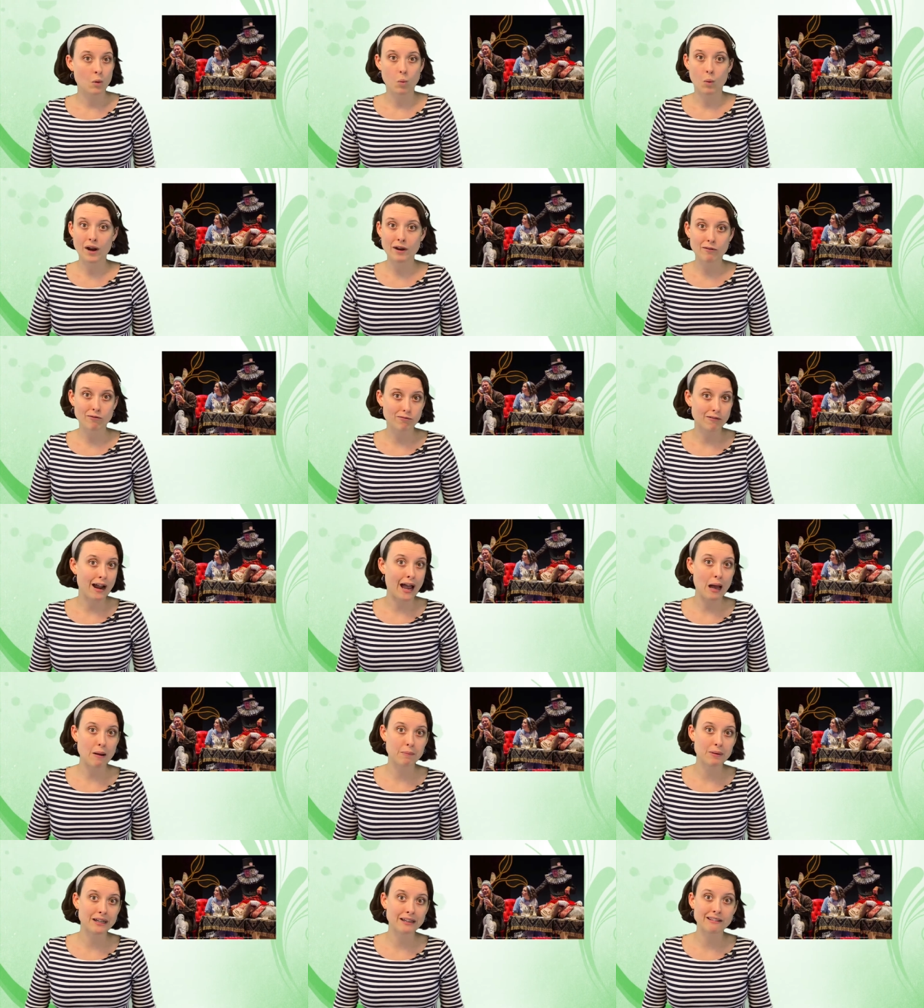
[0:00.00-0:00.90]
White
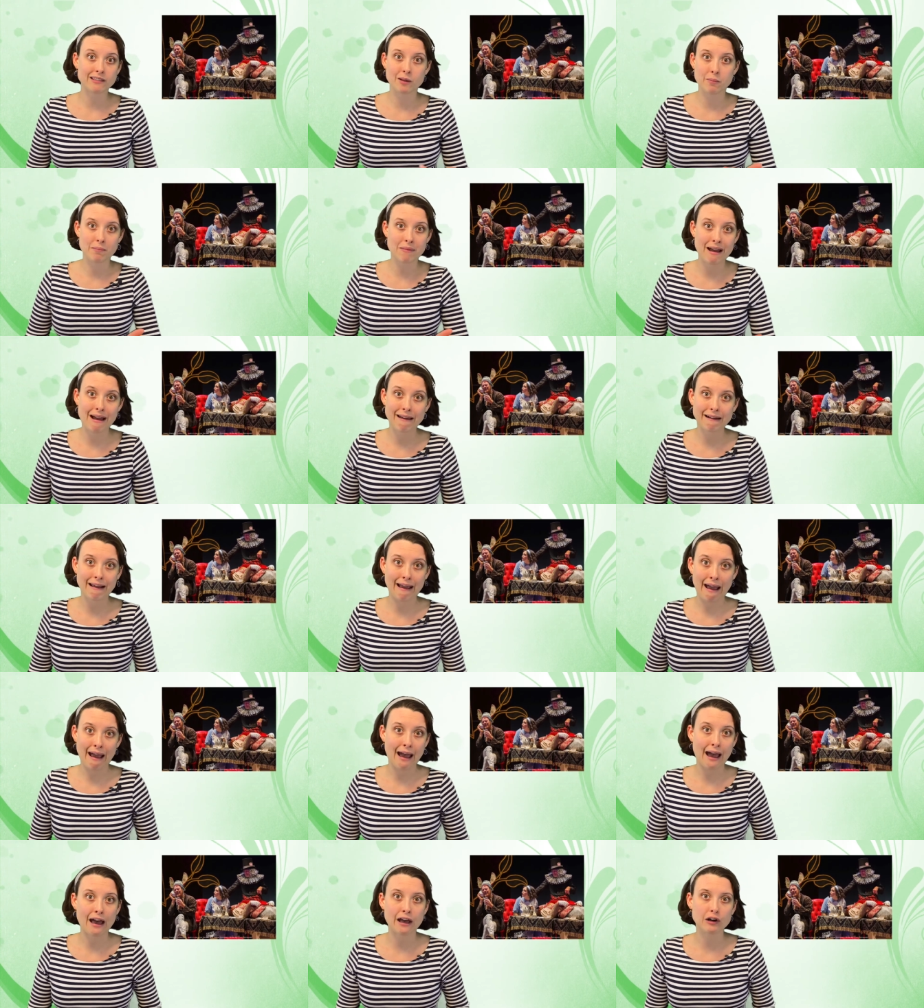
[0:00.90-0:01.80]
Rabbit, the Mad
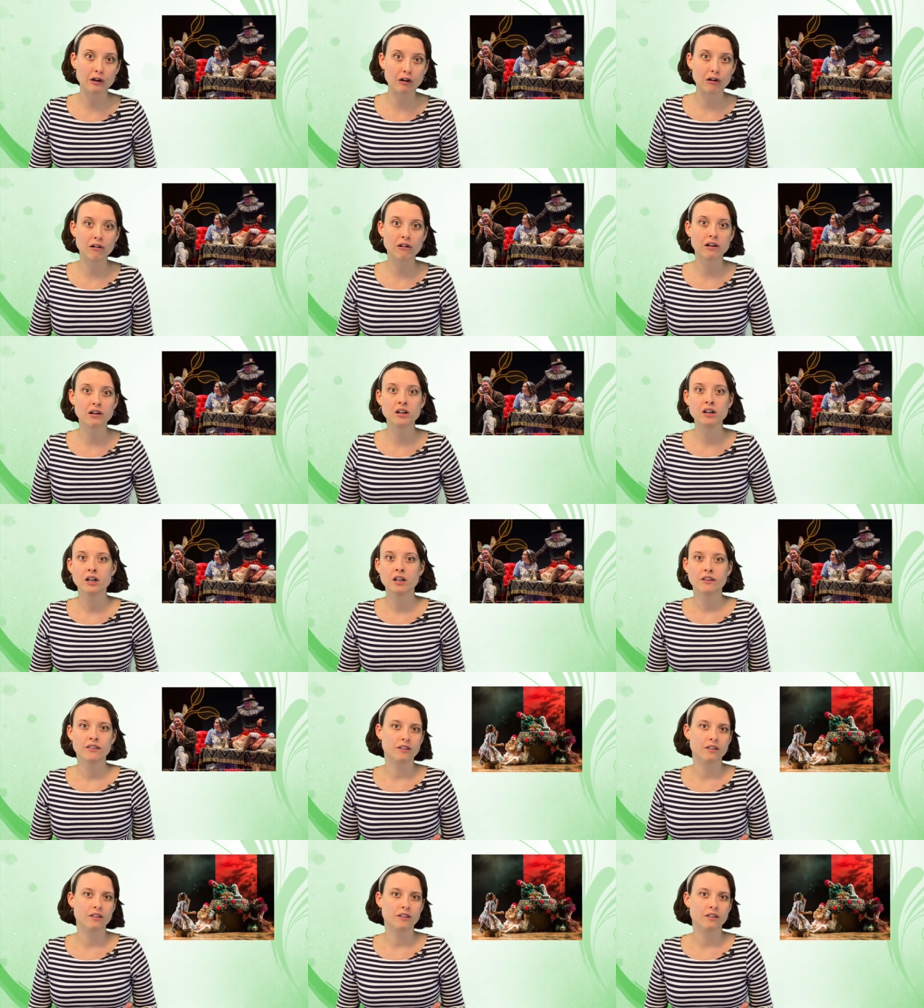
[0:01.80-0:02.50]
Hatter,